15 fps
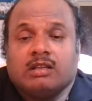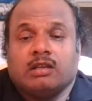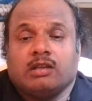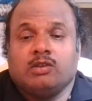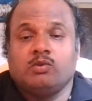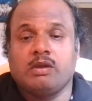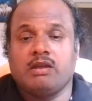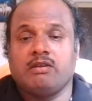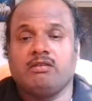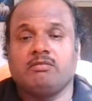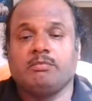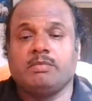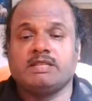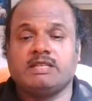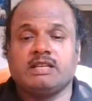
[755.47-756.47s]
You
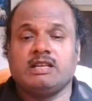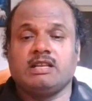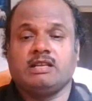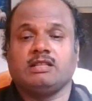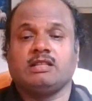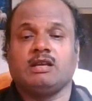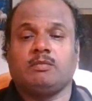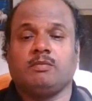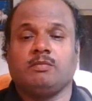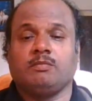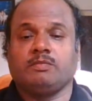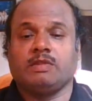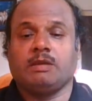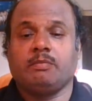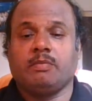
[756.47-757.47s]
have basically the
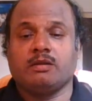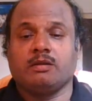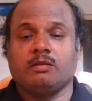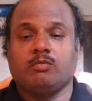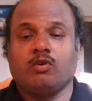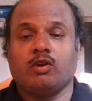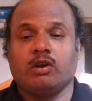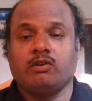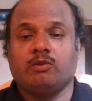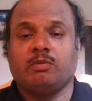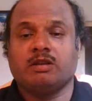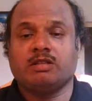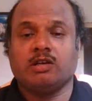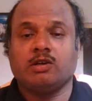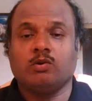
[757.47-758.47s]
Bollywood
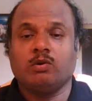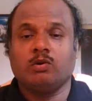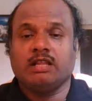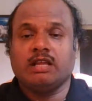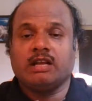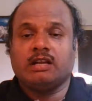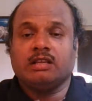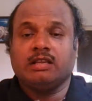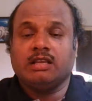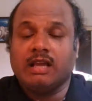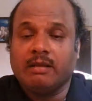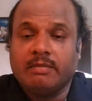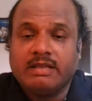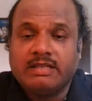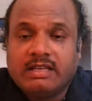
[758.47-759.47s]
person told that yeah,
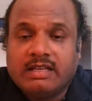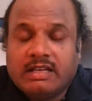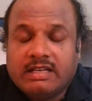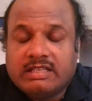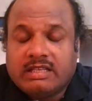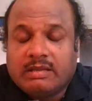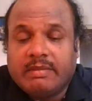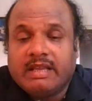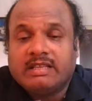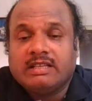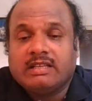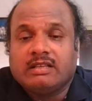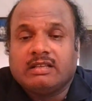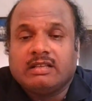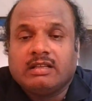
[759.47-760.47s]
basically it's a
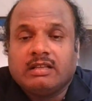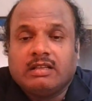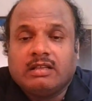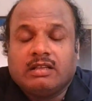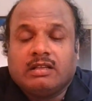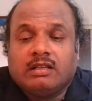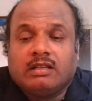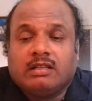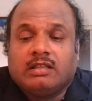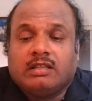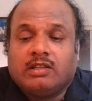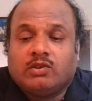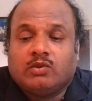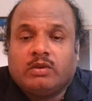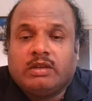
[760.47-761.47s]
magic.
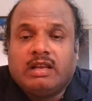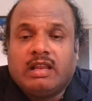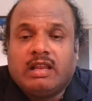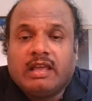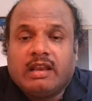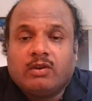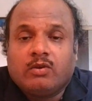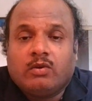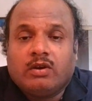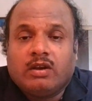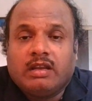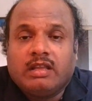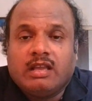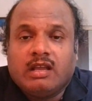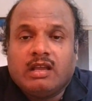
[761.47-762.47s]
Then Sunil Nair told that
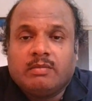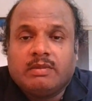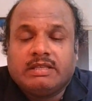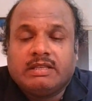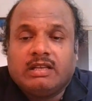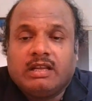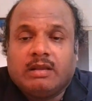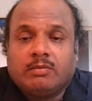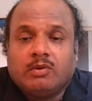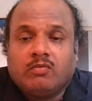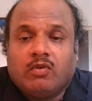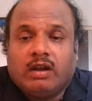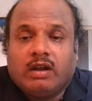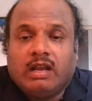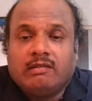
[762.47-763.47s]
yeah, basically up to
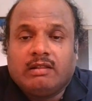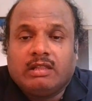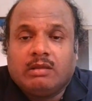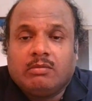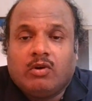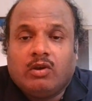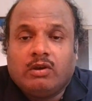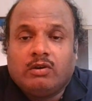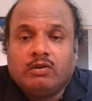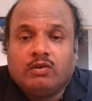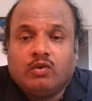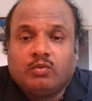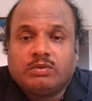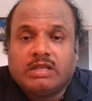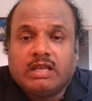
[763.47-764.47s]
what level the Bollywood
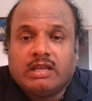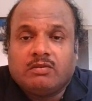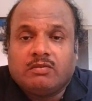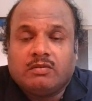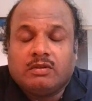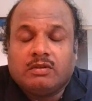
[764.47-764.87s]
groups have,